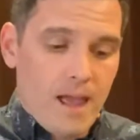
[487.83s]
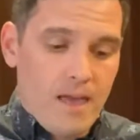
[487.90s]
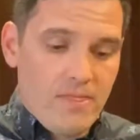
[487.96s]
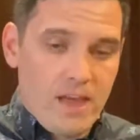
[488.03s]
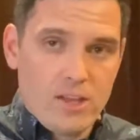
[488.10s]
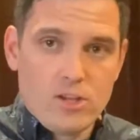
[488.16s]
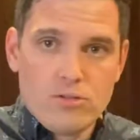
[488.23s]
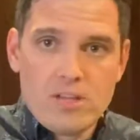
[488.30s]

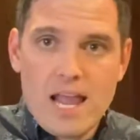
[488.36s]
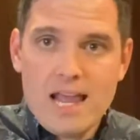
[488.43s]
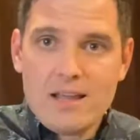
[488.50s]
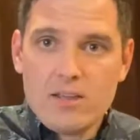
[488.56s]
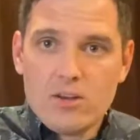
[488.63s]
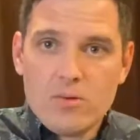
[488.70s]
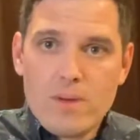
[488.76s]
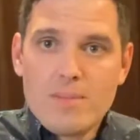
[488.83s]
and then you
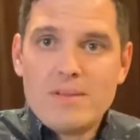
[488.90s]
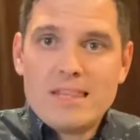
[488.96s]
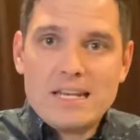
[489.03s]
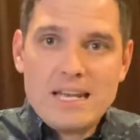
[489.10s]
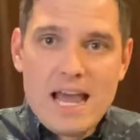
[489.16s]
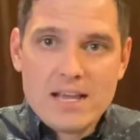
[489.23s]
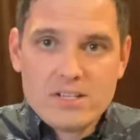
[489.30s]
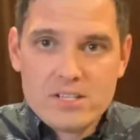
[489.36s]
take you know maybe the
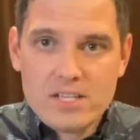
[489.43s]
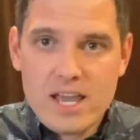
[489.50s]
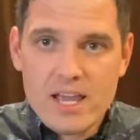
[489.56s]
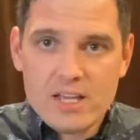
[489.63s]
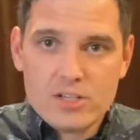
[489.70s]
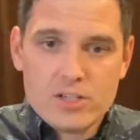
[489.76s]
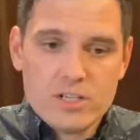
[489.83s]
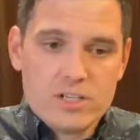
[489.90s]
next
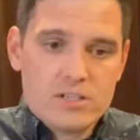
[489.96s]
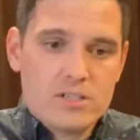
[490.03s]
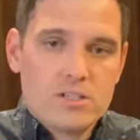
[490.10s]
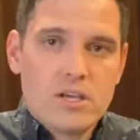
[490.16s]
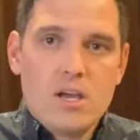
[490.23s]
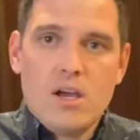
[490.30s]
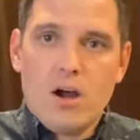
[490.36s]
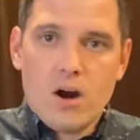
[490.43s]
stage
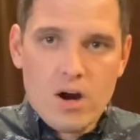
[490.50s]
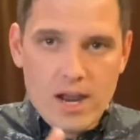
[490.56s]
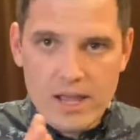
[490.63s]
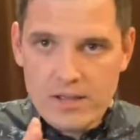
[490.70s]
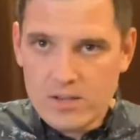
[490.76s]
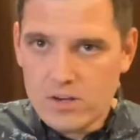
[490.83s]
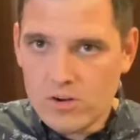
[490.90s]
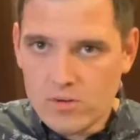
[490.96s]
is all
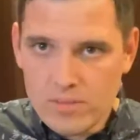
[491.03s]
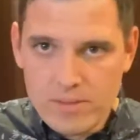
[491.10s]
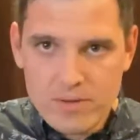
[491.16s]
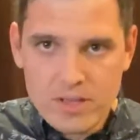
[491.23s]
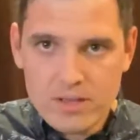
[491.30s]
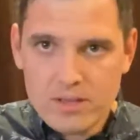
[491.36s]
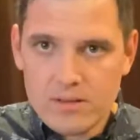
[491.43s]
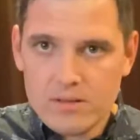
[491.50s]
right you know
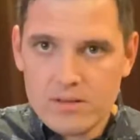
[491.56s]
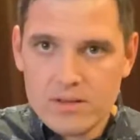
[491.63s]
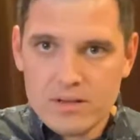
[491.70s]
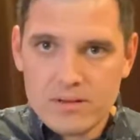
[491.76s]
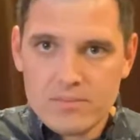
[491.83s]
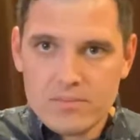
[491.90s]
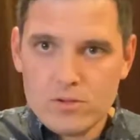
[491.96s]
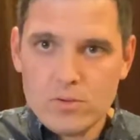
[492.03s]
maybe um,